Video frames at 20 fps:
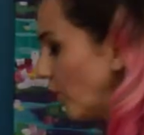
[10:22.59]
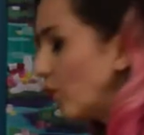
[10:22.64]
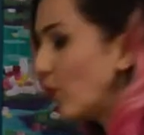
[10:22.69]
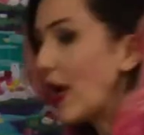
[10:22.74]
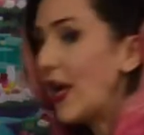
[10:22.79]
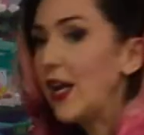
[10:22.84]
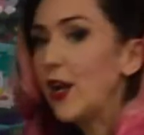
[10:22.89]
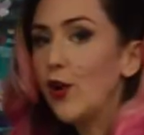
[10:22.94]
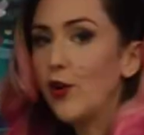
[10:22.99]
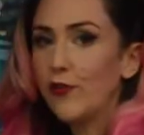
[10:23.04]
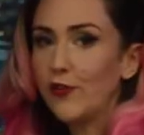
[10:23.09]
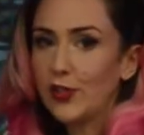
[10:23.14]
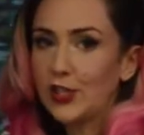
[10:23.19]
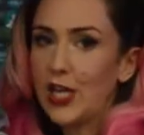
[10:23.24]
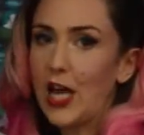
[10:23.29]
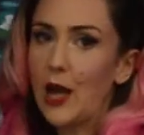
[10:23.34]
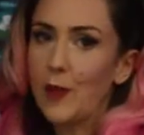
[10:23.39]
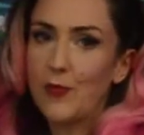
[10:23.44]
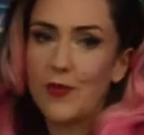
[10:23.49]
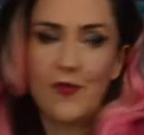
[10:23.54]
right over
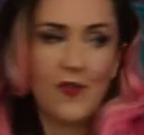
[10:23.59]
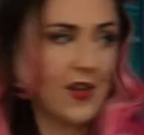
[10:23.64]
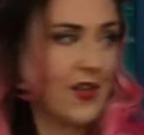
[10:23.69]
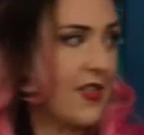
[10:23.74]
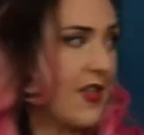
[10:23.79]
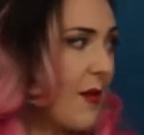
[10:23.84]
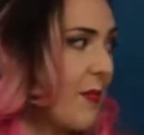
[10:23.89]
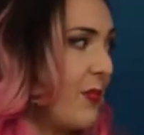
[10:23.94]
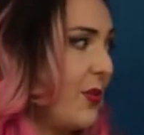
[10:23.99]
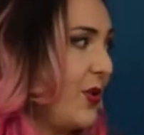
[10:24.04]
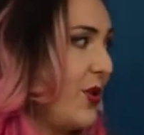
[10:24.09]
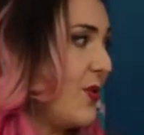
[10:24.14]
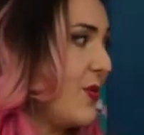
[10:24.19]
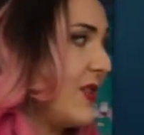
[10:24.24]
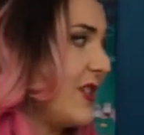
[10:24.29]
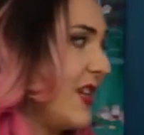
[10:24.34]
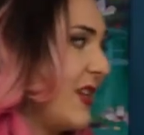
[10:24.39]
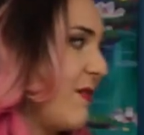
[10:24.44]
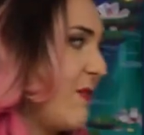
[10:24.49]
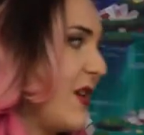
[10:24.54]
top of it, that blue is
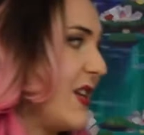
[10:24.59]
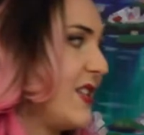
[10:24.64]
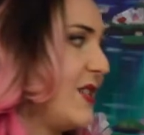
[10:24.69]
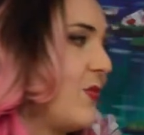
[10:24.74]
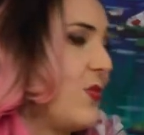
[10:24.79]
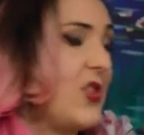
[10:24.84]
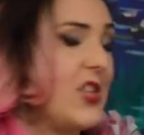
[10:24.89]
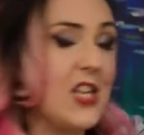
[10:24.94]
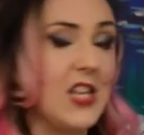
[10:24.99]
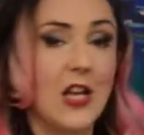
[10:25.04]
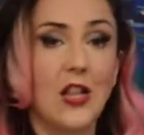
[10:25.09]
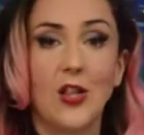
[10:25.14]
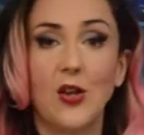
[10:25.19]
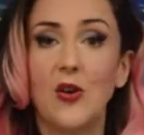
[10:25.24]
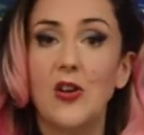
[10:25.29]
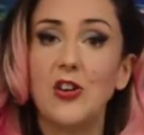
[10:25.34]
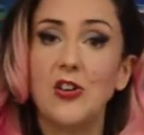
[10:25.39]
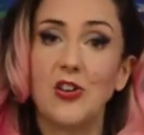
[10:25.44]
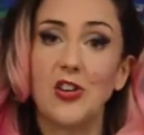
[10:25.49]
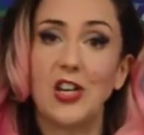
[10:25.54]
going to mix in with the yellow
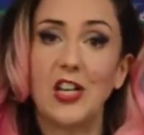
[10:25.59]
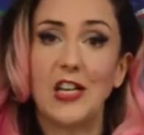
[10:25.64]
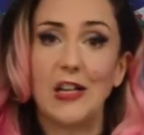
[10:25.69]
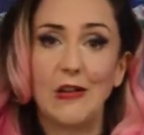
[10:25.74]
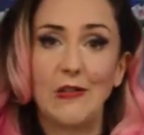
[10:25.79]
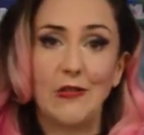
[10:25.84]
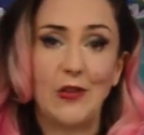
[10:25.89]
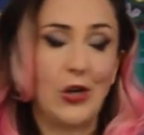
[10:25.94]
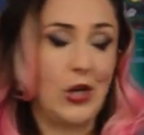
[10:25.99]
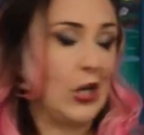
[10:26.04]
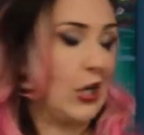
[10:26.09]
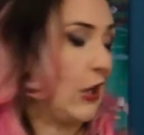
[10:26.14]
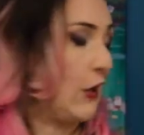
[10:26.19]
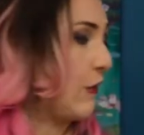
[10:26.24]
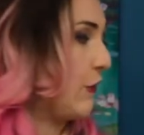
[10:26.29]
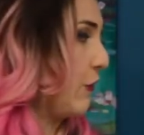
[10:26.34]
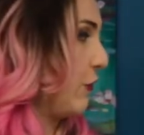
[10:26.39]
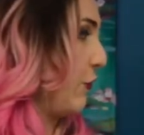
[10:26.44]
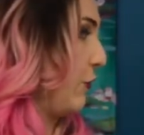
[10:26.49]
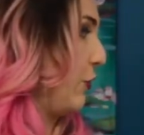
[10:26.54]
and you're going to get a very kind of
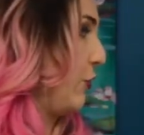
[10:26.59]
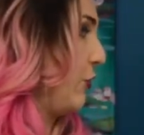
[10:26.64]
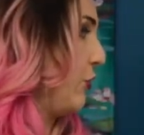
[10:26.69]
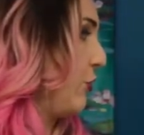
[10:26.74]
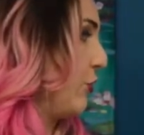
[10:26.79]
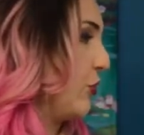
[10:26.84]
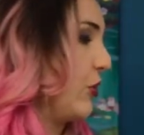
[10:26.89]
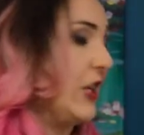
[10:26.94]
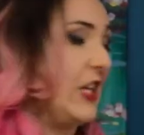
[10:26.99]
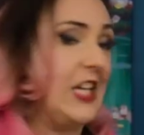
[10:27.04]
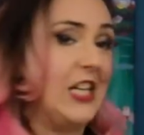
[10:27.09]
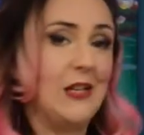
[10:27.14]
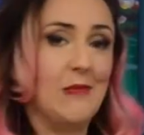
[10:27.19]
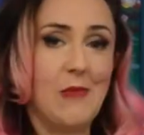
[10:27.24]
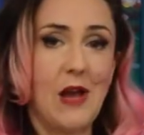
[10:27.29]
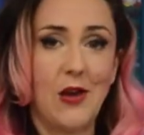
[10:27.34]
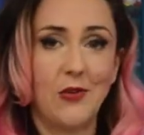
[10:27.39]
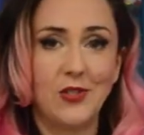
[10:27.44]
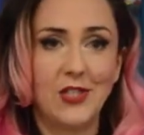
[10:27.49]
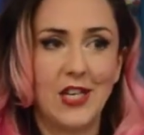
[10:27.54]
green
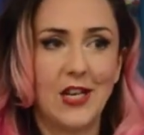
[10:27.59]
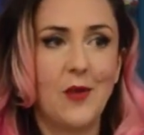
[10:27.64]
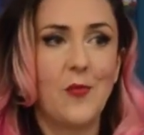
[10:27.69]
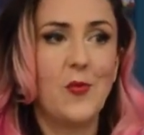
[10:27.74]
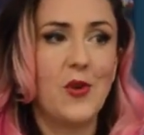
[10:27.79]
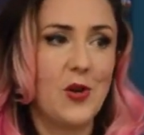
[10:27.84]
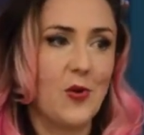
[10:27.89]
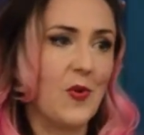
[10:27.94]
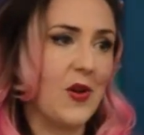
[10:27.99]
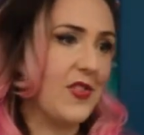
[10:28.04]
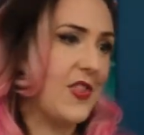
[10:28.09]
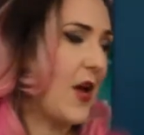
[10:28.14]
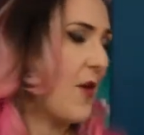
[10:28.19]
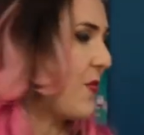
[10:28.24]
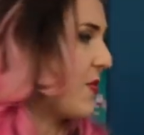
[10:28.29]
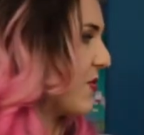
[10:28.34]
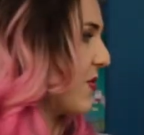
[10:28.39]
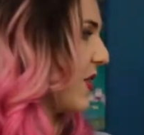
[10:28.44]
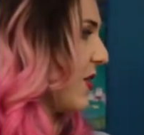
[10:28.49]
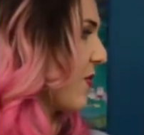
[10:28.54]
mountain. And we don't want that. We
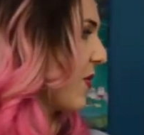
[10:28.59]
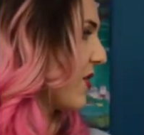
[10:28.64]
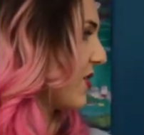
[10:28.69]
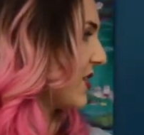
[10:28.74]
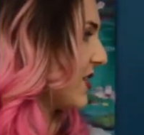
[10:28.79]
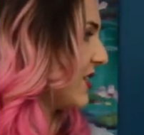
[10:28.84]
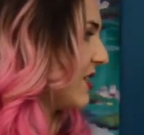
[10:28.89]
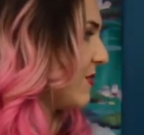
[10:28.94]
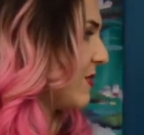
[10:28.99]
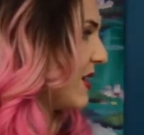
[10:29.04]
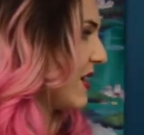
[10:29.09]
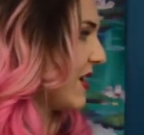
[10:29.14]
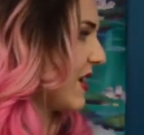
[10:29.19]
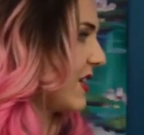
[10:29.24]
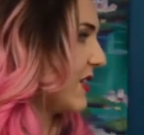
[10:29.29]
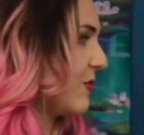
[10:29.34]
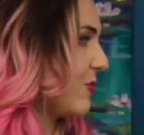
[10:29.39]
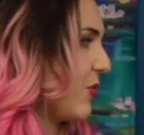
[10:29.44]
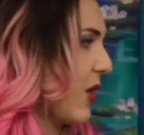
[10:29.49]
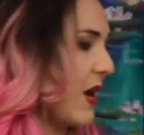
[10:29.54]
really want this to be a
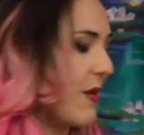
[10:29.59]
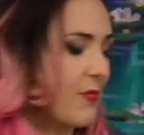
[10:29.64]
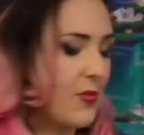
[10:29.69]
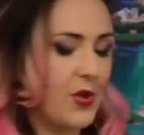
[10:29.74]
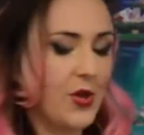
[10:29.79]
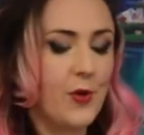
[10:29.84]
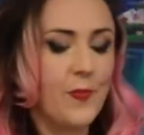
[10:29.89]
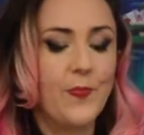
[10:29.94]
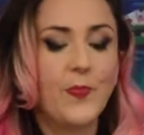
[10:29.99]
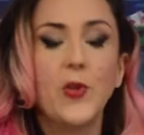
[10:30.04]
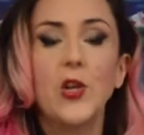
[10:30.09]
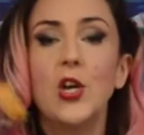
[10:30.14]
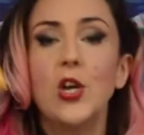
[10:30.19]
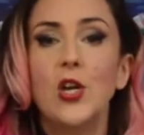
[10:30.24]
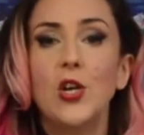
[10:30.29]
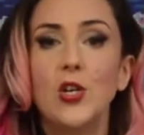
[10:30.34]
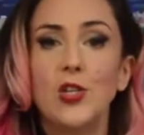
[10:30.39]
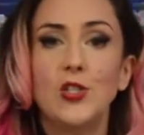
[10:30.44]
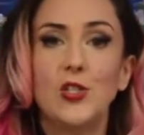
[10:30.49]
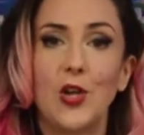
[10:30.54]
nice bright blue.
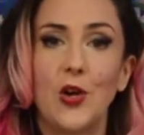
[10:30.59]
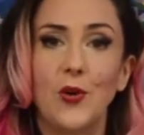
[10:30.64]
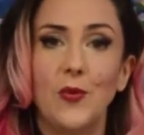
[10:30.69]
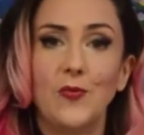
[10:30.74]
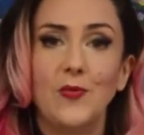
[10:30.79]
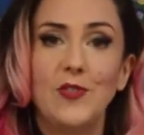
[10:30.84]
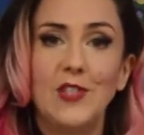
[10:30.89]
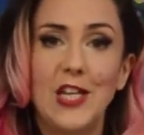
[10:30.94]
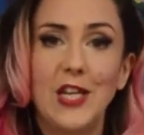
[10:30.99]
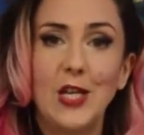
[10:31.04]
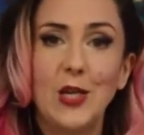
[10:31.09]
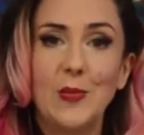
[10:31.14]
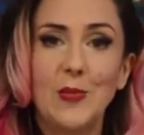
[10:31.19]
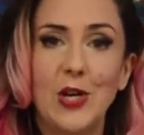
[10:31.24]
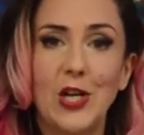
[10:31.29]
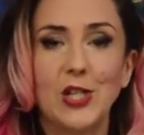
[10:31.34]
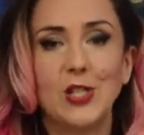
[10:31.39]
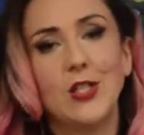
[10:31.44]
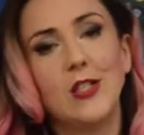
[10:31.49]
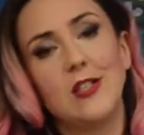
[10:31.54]
So take your
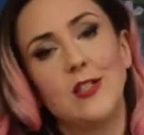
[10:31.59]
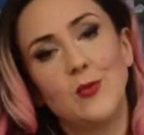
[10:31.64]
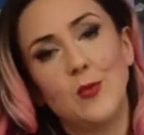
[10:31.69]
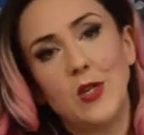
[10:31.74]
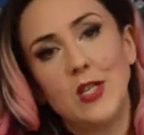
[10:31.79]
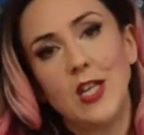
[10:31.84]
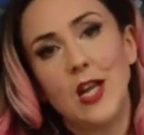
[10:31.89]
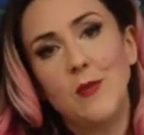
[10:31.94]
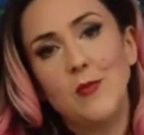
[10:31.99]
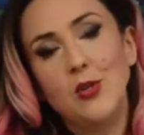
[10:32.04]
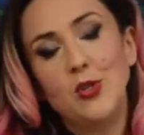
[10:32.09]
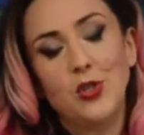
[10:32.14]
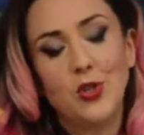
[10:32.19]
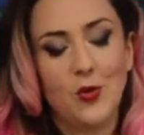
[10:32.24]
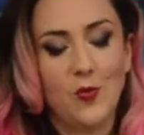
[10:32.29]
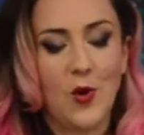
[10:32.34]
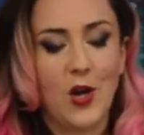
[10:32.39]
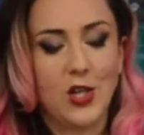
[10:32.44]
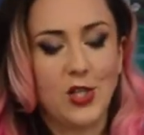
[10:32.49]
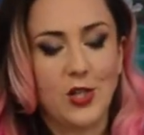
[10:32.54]
brush. This is one time you should
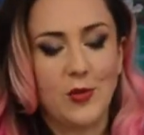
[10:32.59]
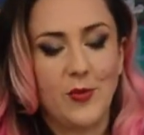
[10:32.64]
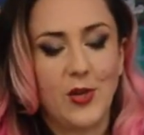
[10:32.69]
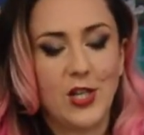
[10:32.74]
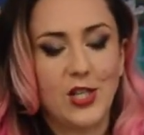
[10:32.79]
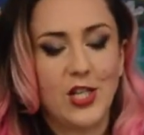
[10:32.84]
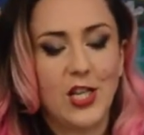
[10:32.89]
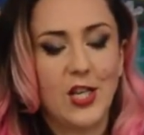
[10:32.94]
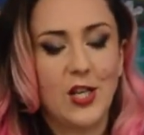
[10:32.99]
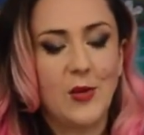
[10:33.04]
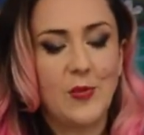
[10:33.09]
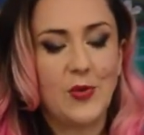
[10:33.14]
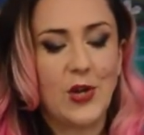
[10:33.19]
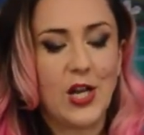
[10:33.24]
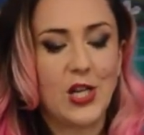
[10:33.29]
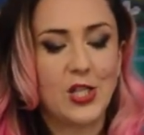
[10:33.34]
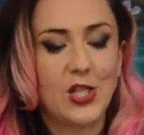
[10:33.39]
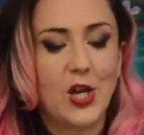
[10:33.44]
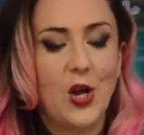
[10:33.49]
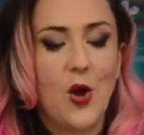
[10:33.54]
wash your brush. Take your
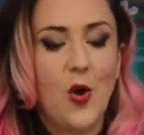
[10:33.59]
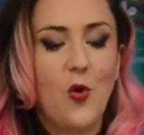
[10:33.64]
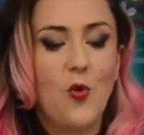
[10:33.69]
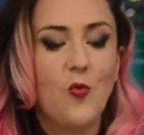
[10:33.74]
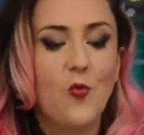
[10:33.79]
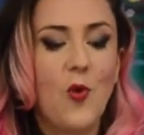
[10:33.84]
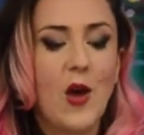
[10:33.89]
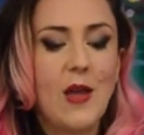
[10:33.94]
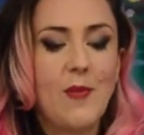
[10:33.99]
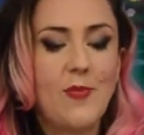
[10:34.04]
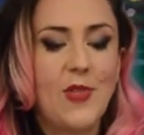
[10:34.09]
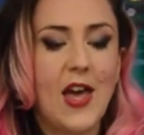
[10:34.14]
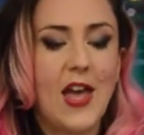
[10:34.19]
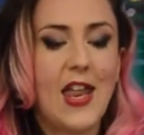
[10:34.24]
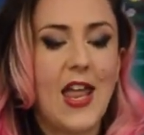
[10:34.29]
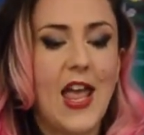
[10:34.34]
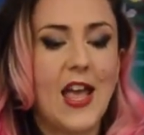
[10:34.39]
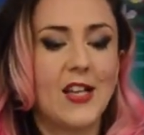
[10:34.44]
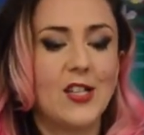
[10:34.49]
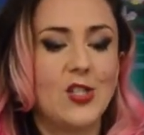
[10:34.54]
brush, wipe that
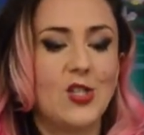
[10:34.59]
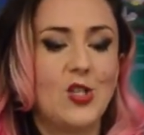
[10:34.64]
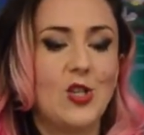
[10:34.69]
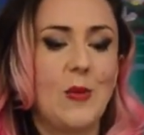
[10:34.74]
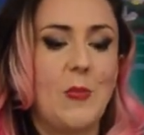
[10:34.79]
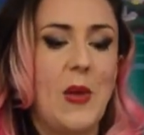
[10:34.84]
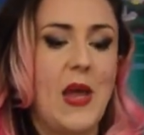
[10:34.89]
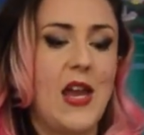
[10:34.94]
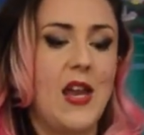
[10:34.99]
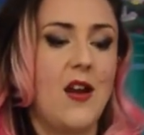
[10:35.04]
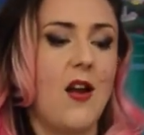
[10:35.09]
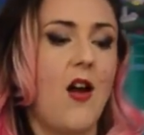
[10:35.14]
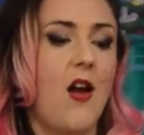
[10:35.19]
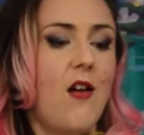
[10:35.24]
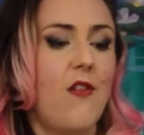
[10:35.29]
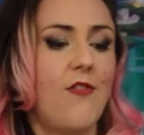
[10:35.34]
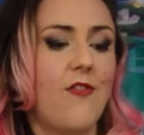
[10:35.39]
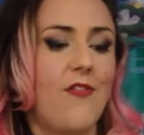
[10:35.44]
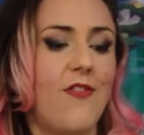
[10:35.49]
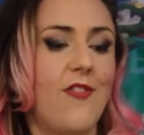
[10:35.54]
extra paint
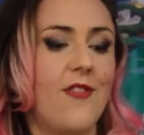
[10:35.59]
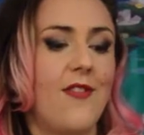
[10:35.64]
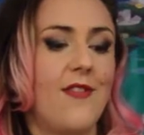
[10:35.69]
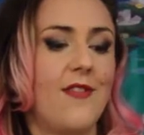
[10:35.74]
off,